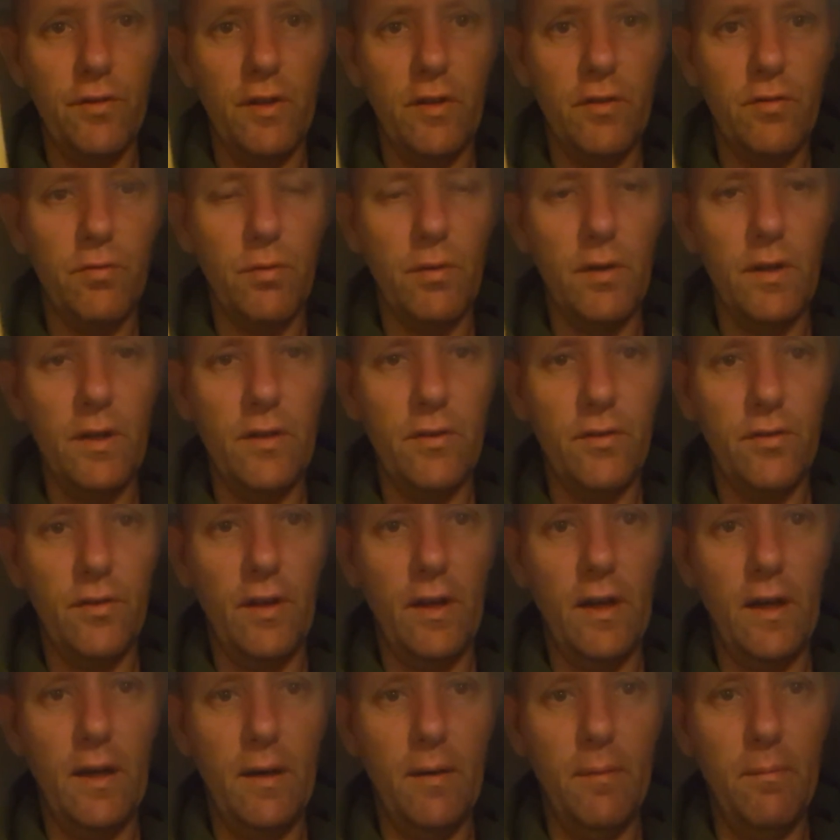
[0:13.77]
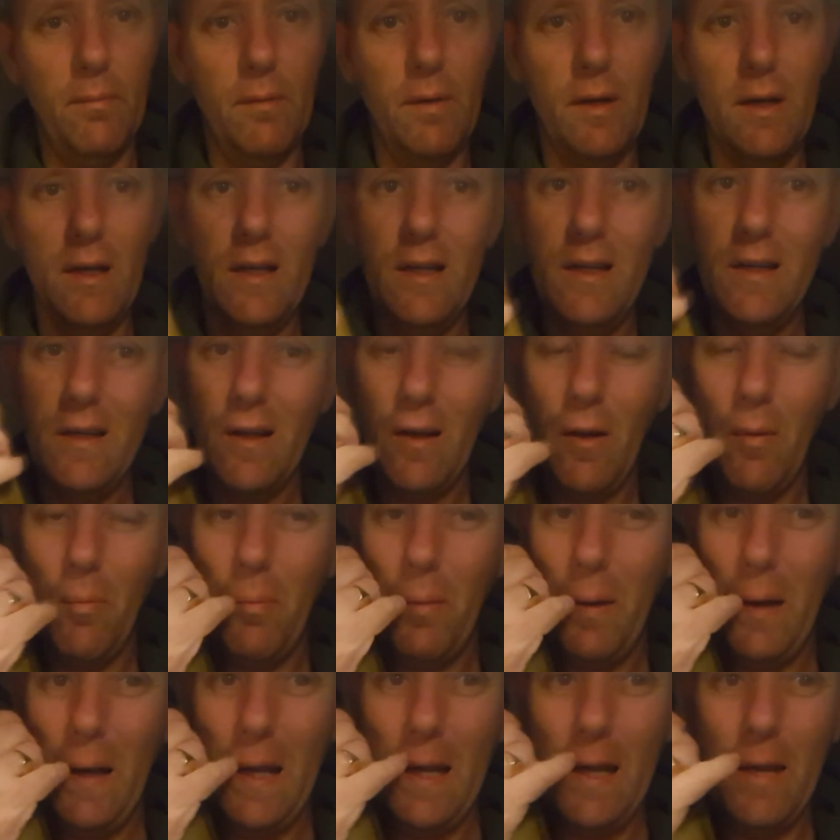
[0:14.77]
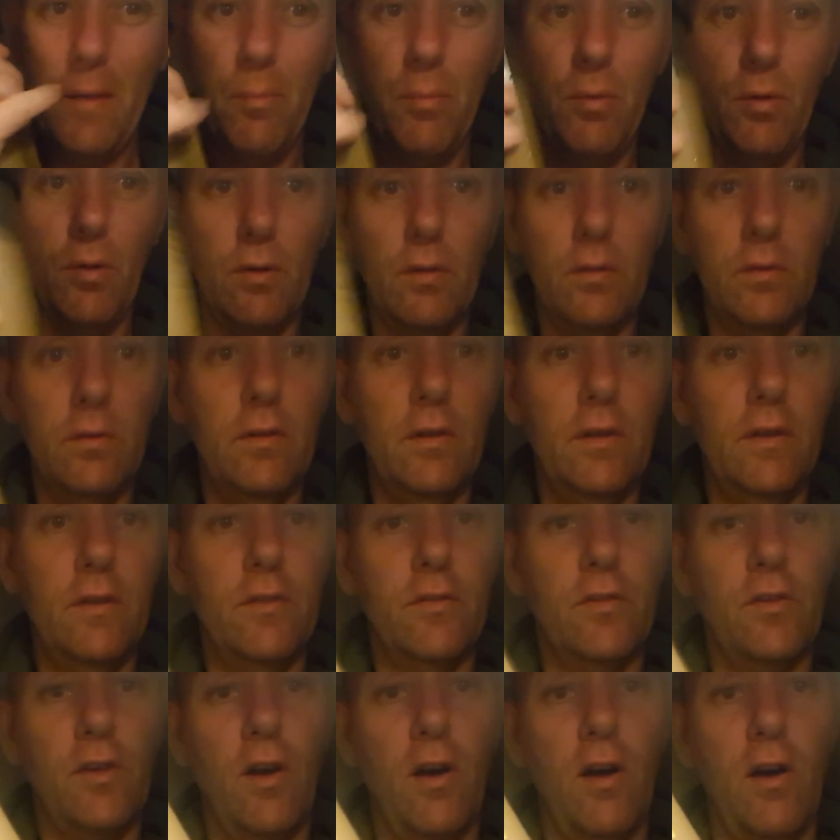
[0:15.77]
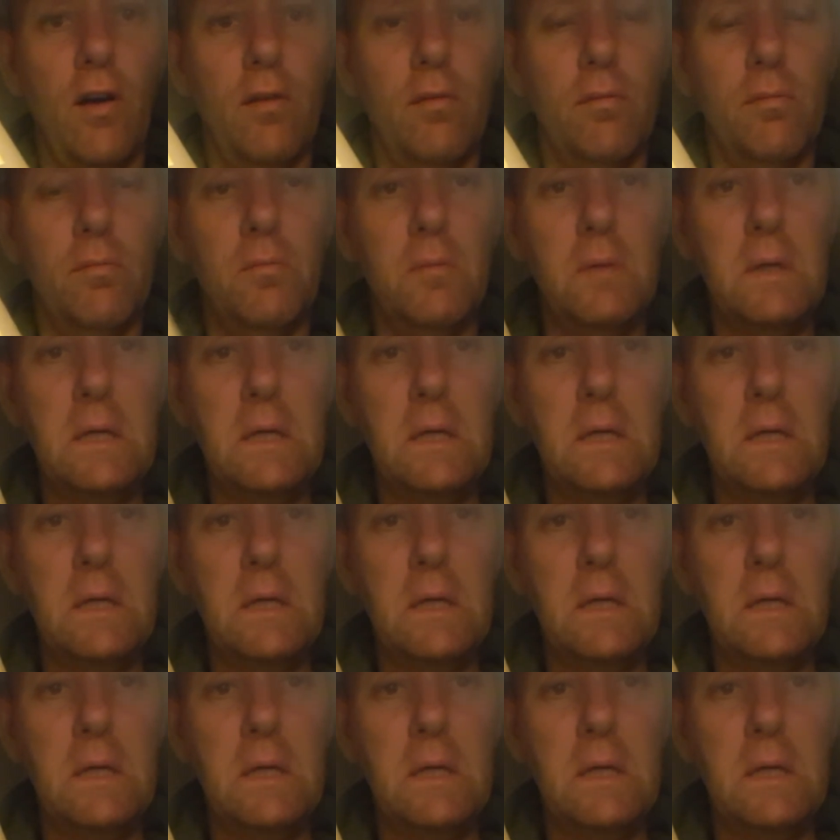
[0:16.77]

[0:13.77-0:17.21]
This one, it's got pineapple, it's got